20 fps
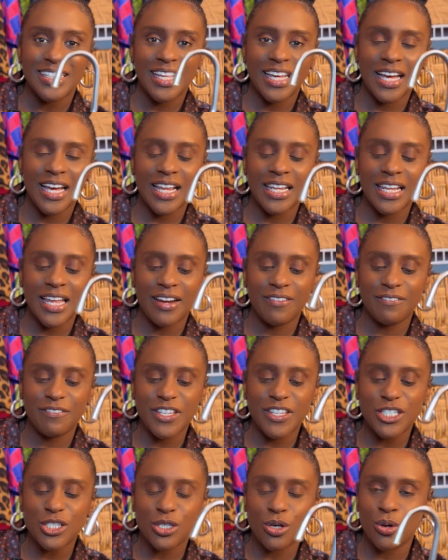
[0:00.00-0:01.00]
they got a lot of
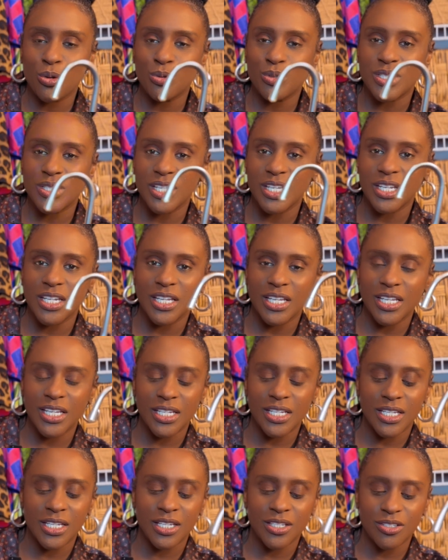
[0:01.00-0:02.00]
viscose in
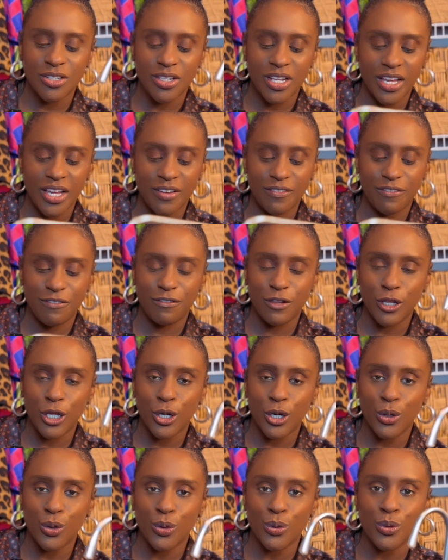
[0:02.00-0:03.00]
it. So they could
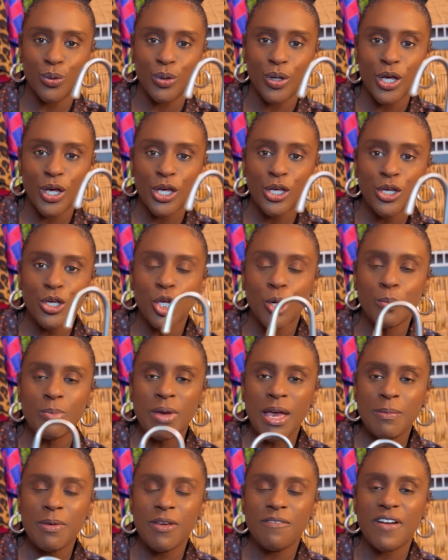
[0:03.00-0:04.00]
flow. You know,
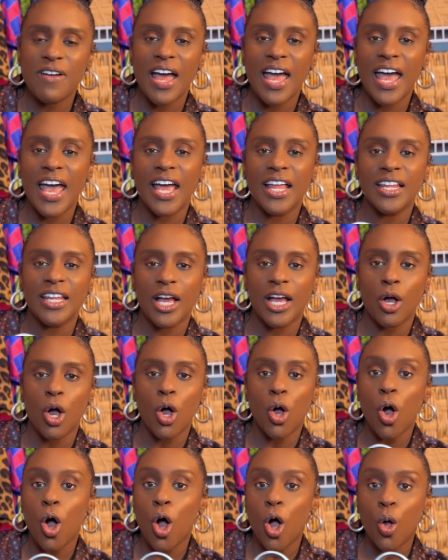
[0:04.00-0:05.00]
maybe if I had like
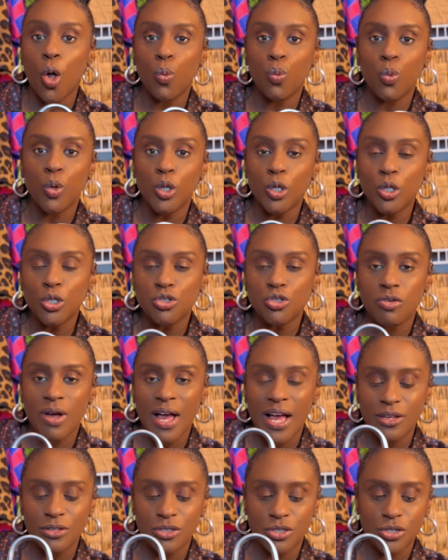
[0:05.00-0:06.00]
all wool
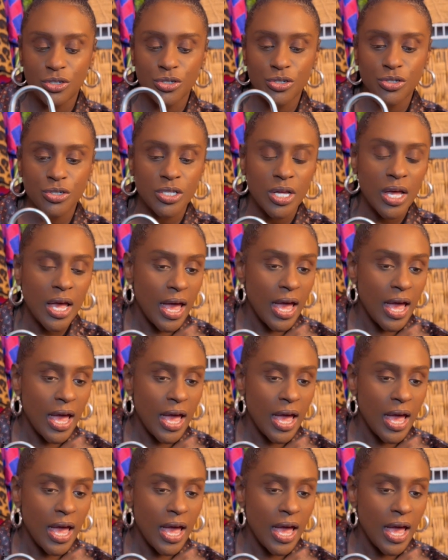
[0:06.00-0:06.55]
trousers.